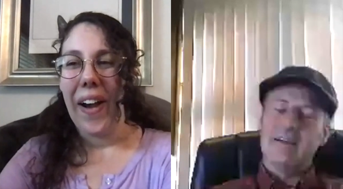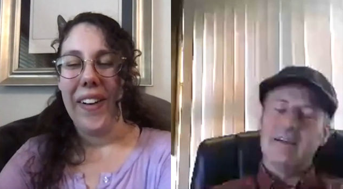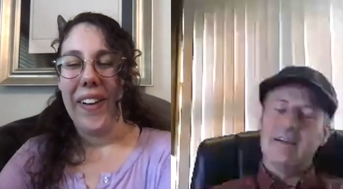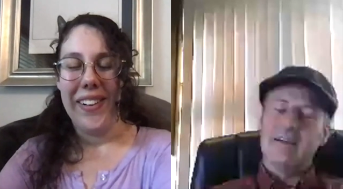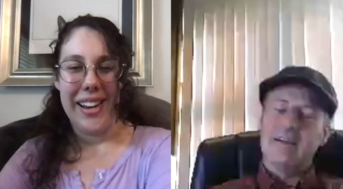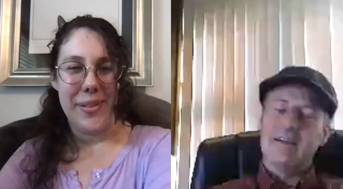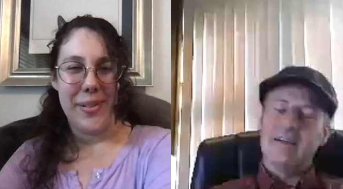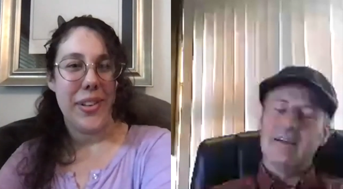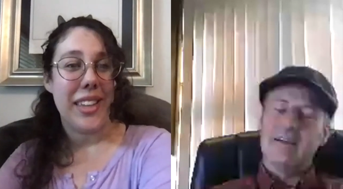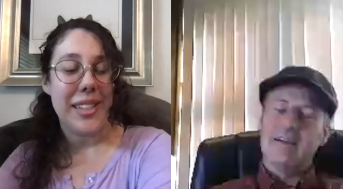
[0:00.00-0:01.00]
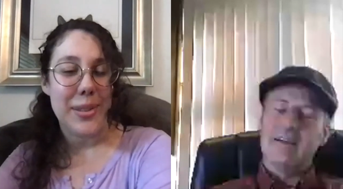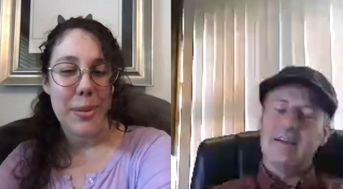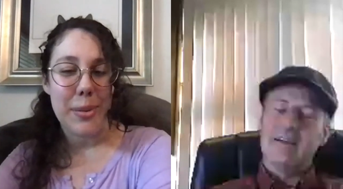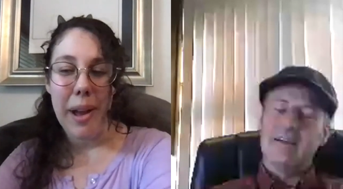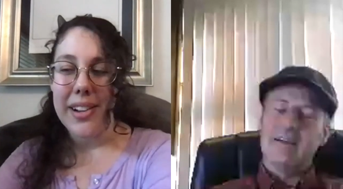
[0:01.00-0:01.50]
Speaker 1: All right. Well, thank you
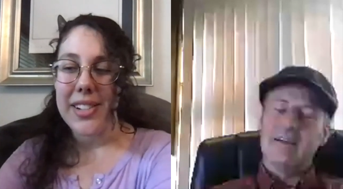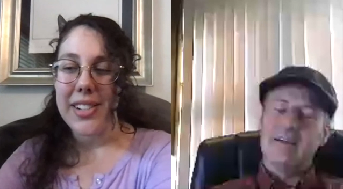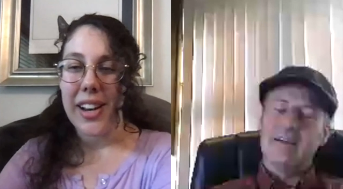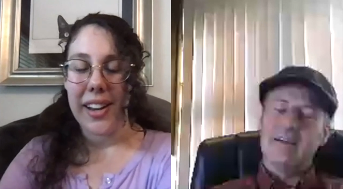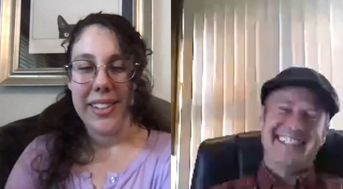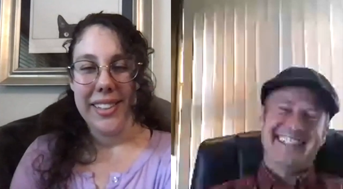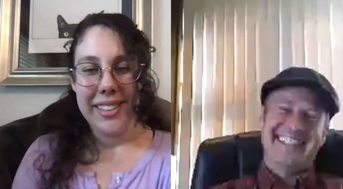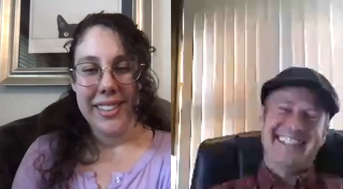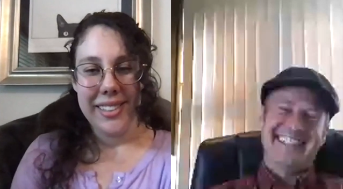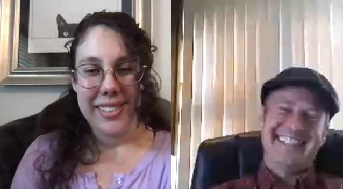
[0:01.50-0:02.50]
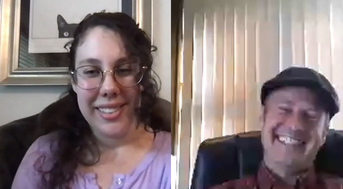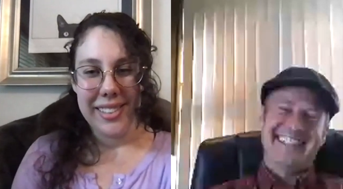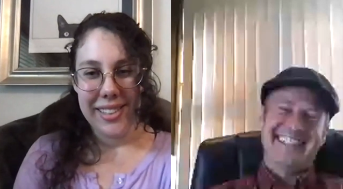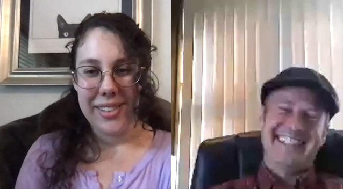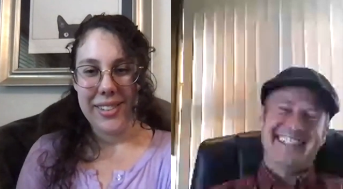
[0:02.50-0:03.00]
so much. Thank you.